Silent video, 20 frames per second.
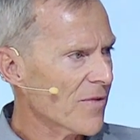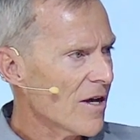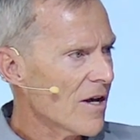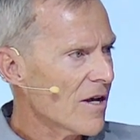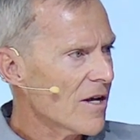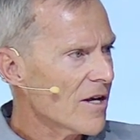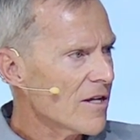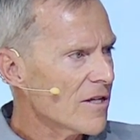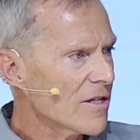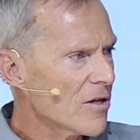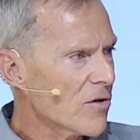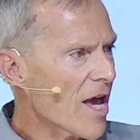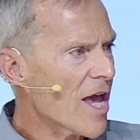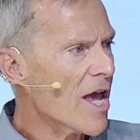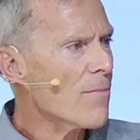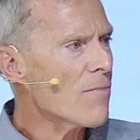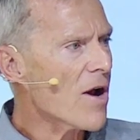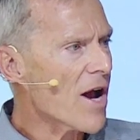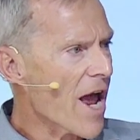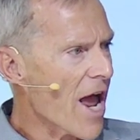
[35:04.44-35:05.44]
you know,
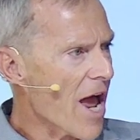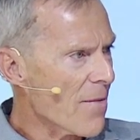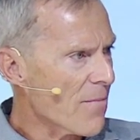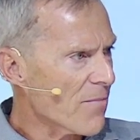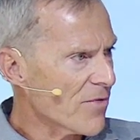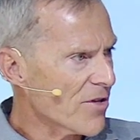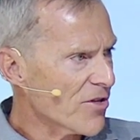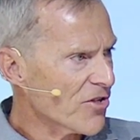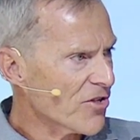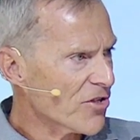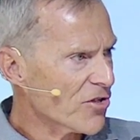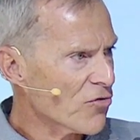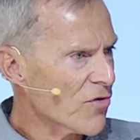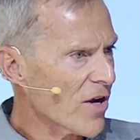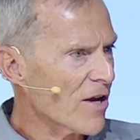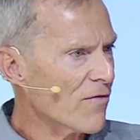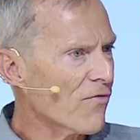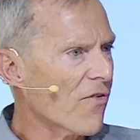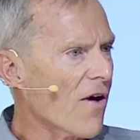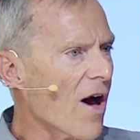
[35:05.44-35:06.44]
Abraham, this
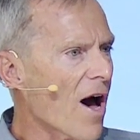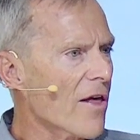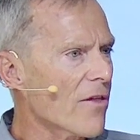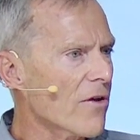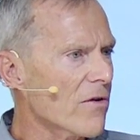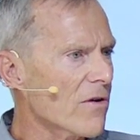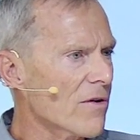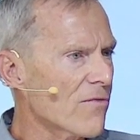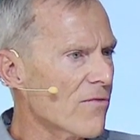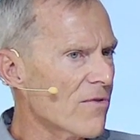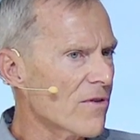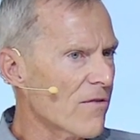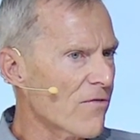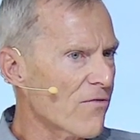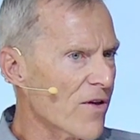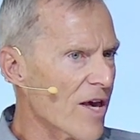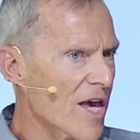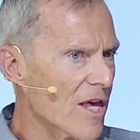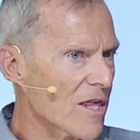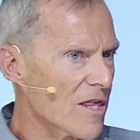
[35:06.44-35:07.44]
great father of the
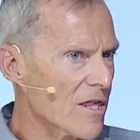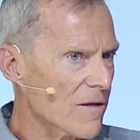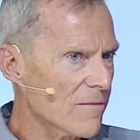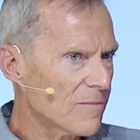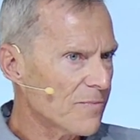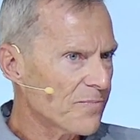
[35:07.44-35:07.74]
faith,